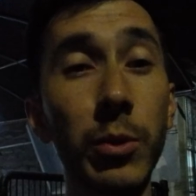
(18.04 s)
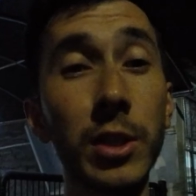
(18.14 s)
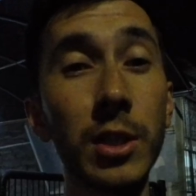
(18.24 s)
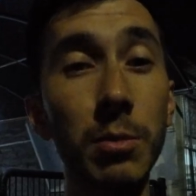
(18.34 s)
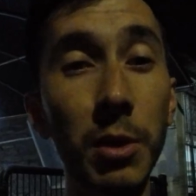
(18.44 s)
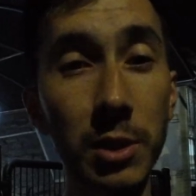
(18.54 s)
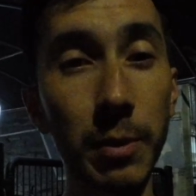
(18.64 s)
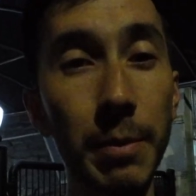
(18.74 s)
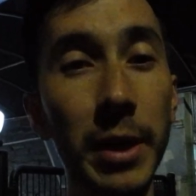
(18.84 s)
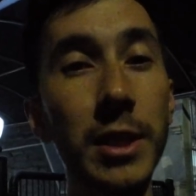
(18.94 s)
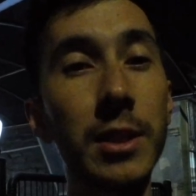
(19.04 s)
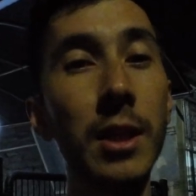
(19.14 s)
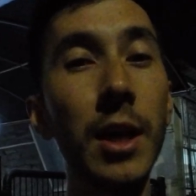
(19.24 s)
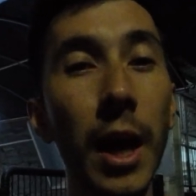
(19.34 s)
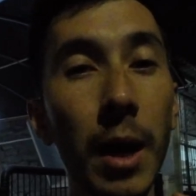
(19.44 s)
which is Martabak manis
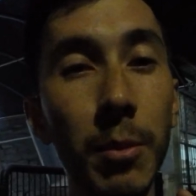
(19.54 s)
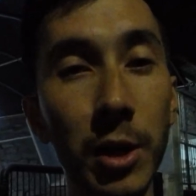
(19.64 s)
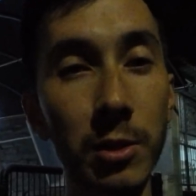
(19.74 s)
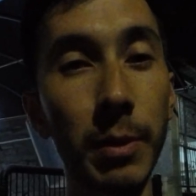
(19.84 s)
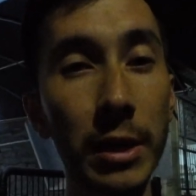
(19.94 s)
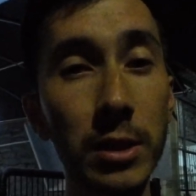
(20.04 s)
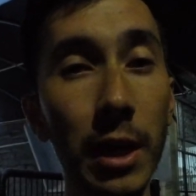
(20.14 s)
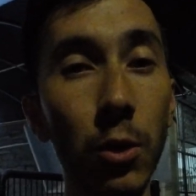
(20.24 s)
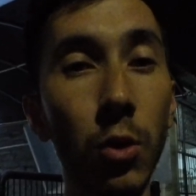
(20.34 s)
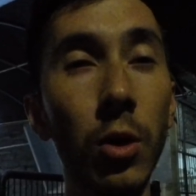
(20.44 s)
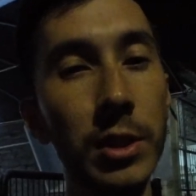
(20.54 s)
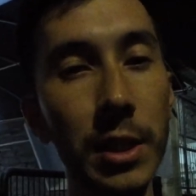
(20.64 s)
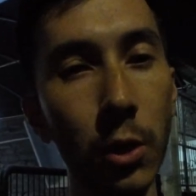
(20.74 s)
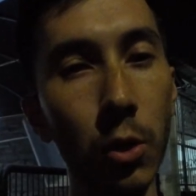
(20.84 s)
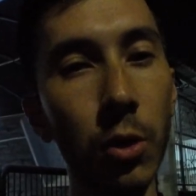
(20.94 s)
and Martabak telor. The
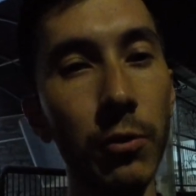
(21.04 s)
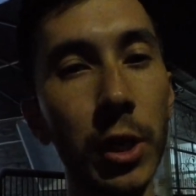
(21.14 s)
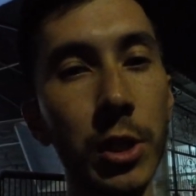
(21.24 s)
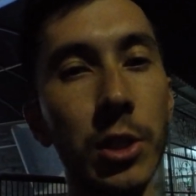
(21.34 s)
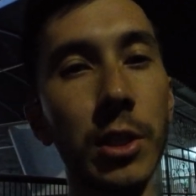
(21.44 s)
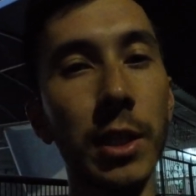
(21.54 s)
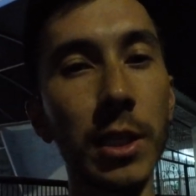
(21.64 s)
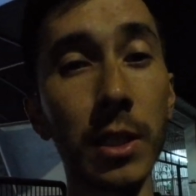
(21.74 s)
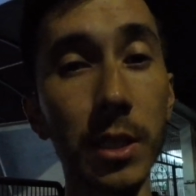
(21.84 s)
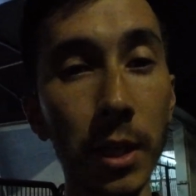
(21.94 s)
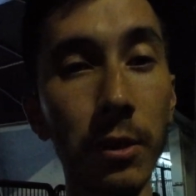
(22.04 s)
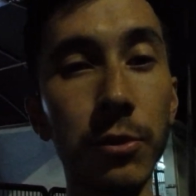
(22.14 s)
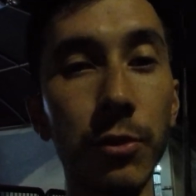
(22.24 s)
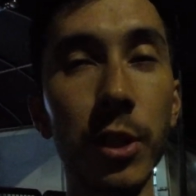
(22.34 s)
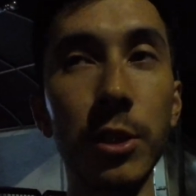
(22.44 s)
telor version is the
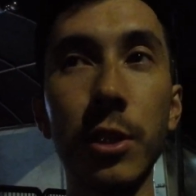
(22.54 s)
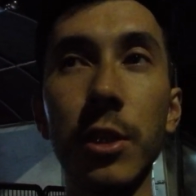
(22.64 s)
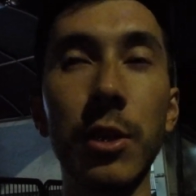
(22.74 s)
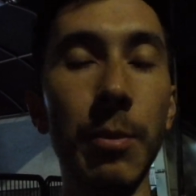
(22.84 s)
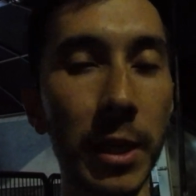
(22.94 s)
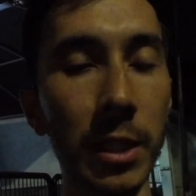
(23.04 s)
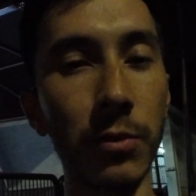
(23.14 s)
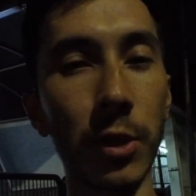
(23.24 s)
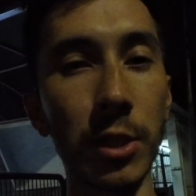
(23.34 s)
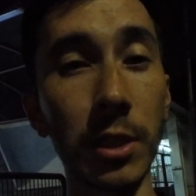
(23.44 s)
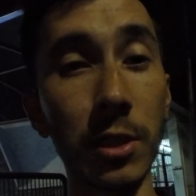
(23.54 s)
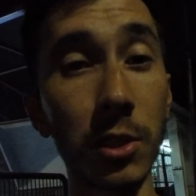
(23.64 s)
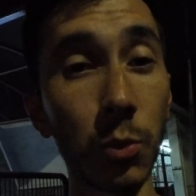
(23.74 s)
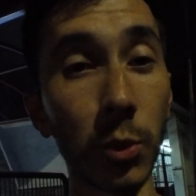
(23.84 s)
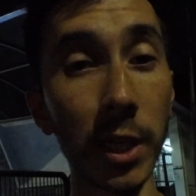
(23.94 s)
savoury version, the manis version is
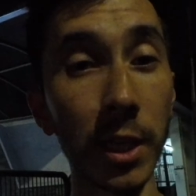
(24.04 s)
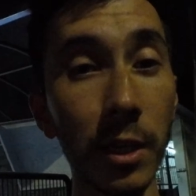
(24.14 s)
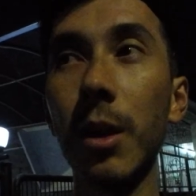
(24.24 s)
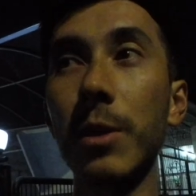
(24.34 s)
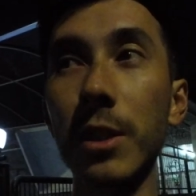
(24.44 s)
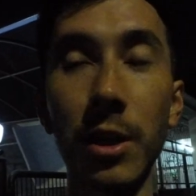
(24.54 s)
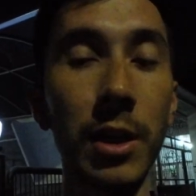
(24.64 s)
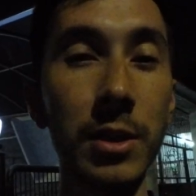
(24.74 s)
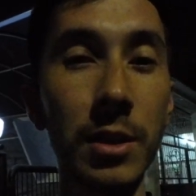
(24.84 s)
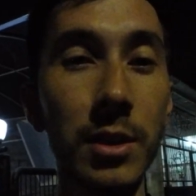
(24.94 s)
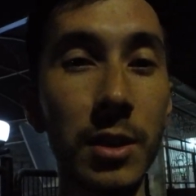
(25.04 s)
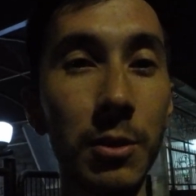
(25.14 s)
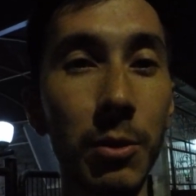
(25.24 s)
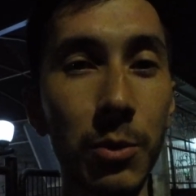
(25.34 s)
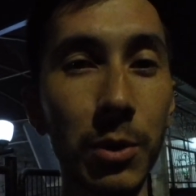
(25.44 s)
sweet. I'm excited to see
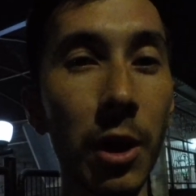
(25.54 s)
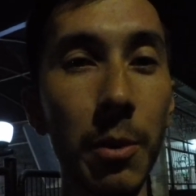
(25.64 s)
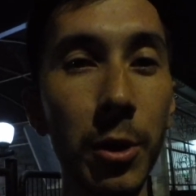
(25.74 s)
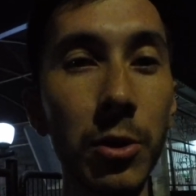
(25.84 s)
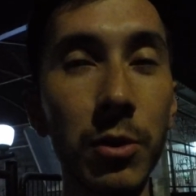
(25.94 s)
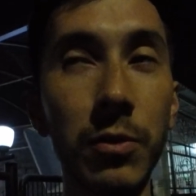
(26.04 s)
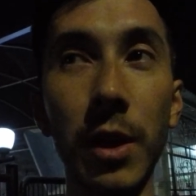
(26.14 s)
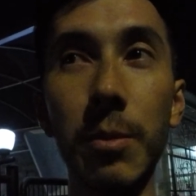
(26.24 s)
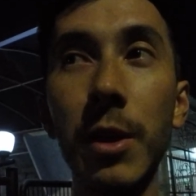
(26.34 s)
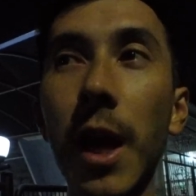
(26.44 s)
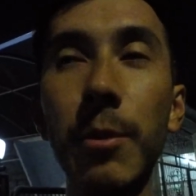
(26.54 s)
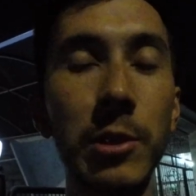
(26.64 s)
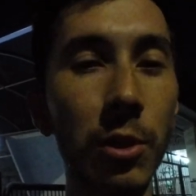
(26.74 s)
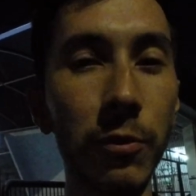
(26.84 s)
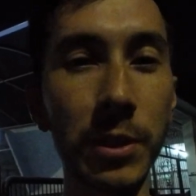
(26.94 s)
whether we like both of them. Emma
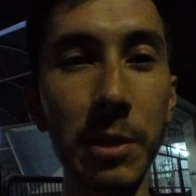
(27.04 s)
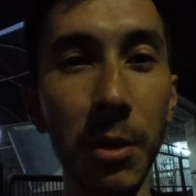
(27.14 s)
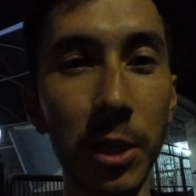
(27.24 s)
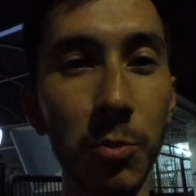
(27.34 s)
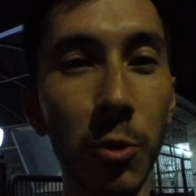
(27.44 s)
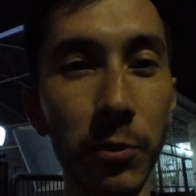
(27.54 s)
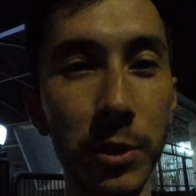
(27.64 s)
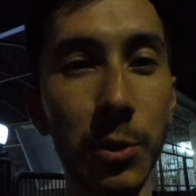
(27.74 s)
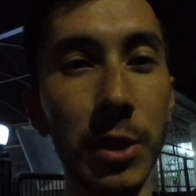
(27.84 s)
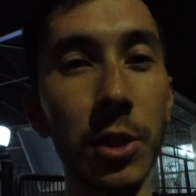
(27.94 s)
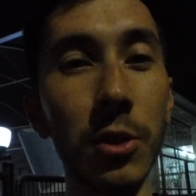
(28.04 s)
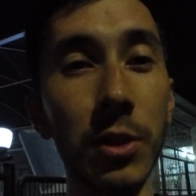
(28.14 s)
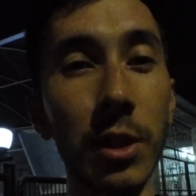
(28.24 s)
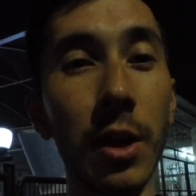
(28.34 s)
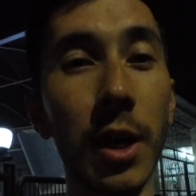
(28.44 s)
is obviously much more of a sweet tooth
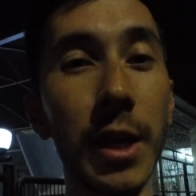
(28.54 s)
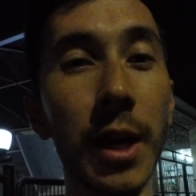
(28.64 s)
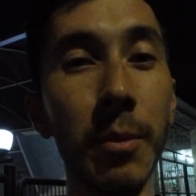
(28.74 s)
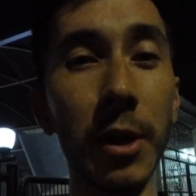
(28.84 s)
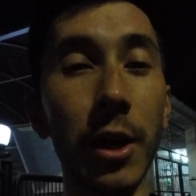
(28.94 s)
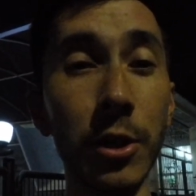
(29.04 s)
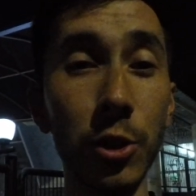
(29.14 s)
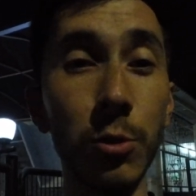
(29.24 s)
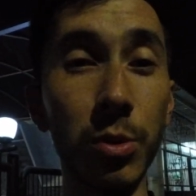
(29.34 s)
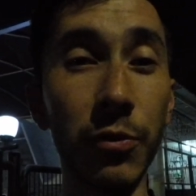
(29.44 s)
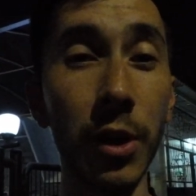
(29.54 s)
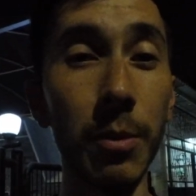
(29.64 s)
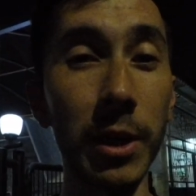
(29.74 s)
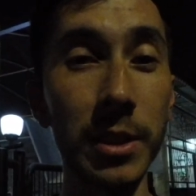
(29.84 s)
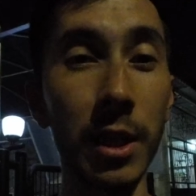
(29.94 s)
than I am, and I do prefer
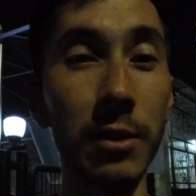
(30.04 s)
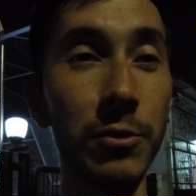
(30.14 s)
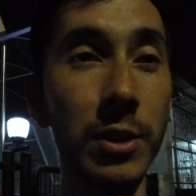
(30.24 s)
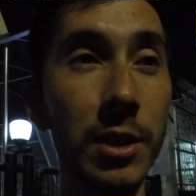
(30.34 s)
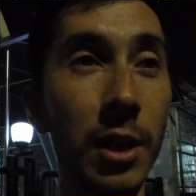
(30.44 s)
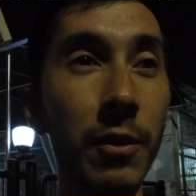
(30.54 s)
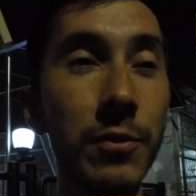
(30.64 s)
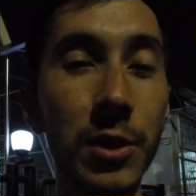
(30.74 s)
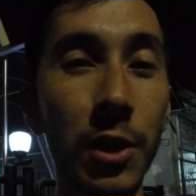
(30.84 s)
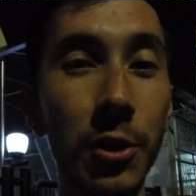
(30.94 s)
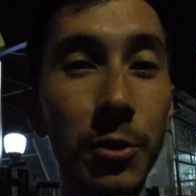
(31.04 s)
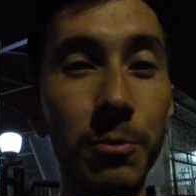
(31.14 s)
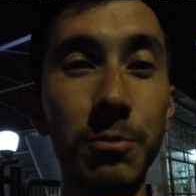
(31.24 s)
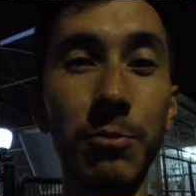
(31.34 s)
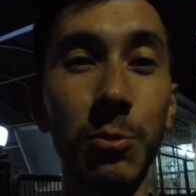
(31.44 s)
my savoury stuff, so
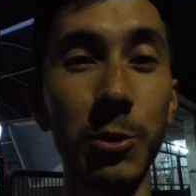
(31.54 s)
we'll see.